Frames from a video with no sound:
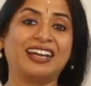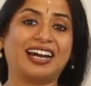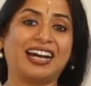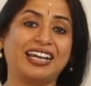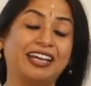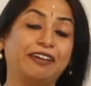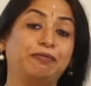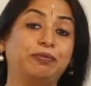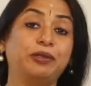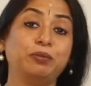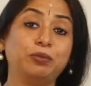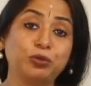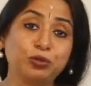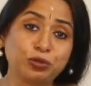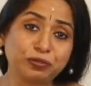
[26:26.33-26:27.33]
I have been
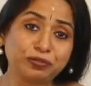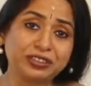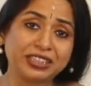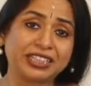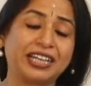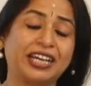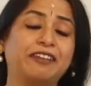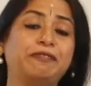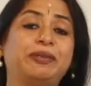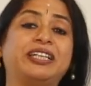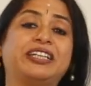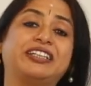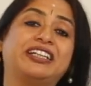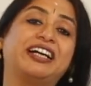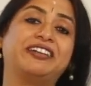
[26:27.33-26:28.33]
moved and I have been
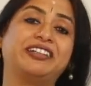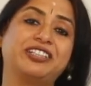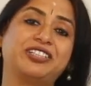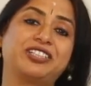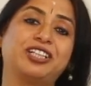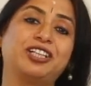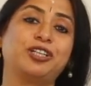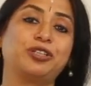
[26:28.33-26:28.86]
encouraged